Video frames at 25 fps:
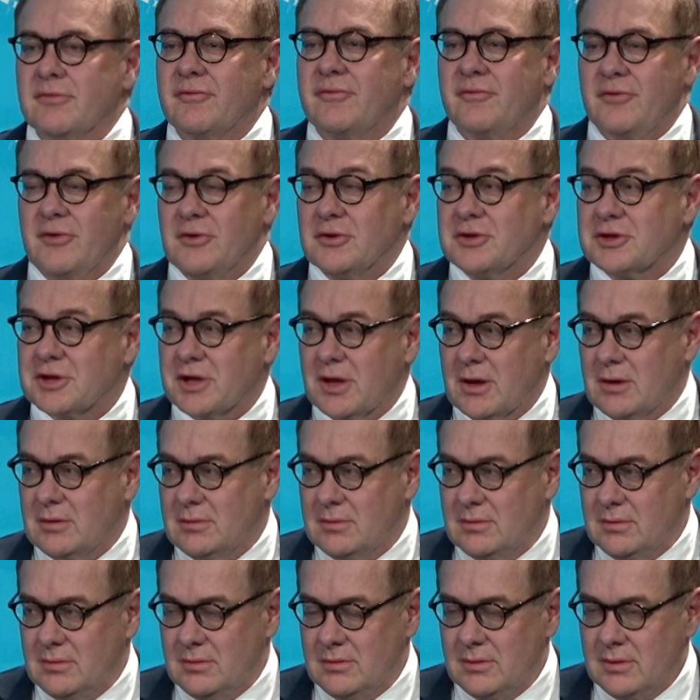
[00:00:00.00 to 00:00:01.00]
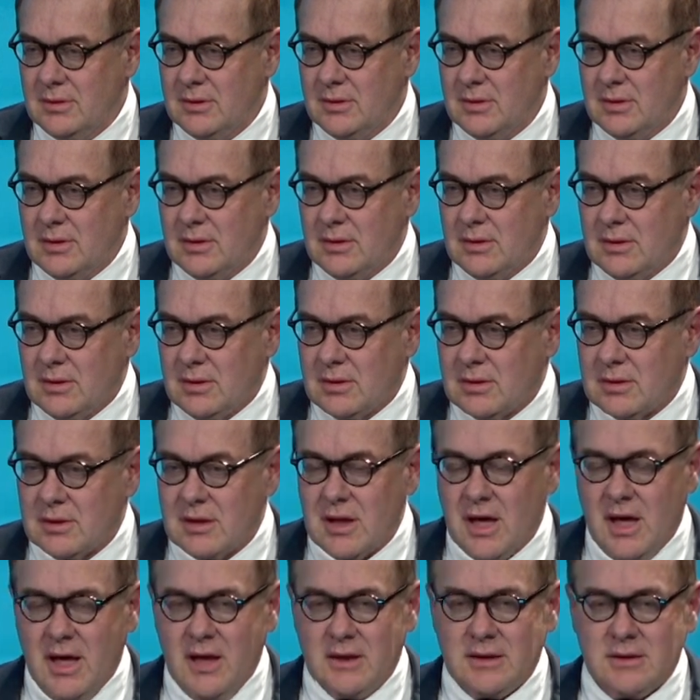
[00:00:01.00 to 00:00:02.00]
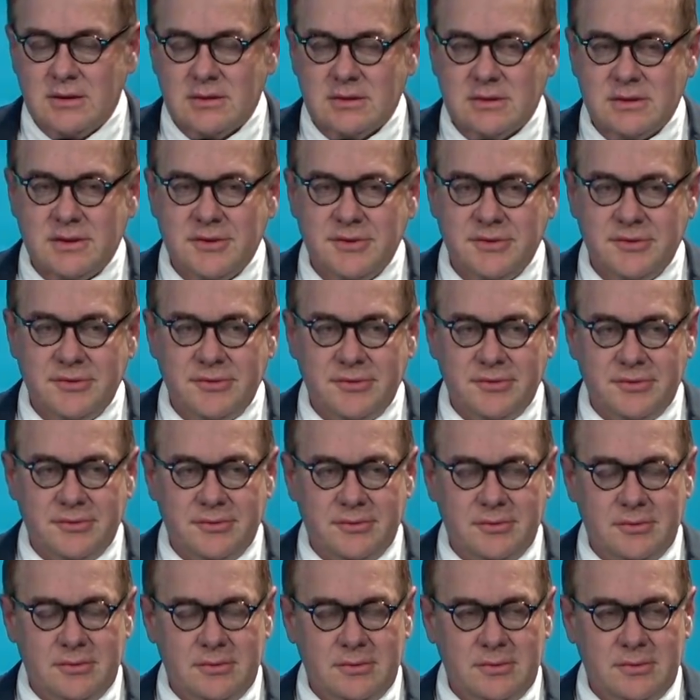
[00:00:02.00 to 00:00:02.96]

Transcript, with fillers: future, not to